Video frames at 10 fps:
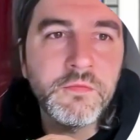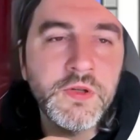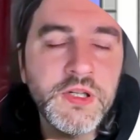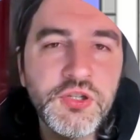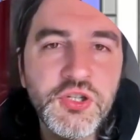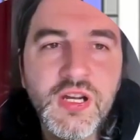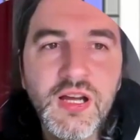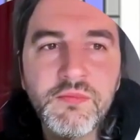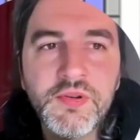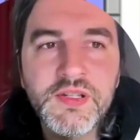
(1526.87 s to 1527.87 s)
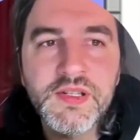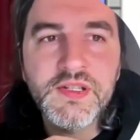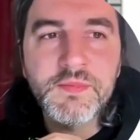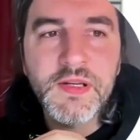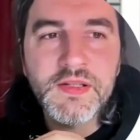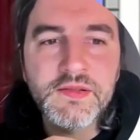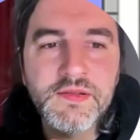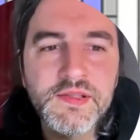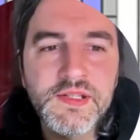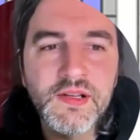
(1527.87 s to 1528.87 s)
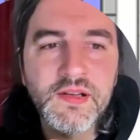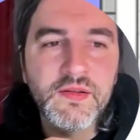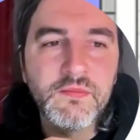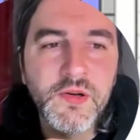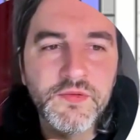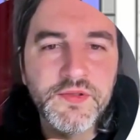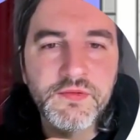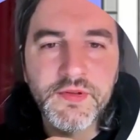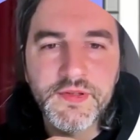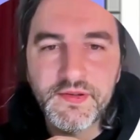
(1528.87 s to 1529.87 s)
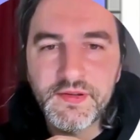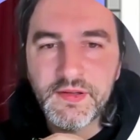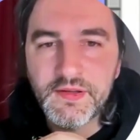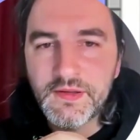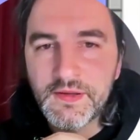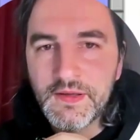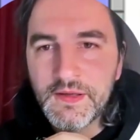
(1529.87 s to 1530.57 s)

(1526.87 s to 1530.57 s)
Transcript: which company is expected to sell the most? What do you think?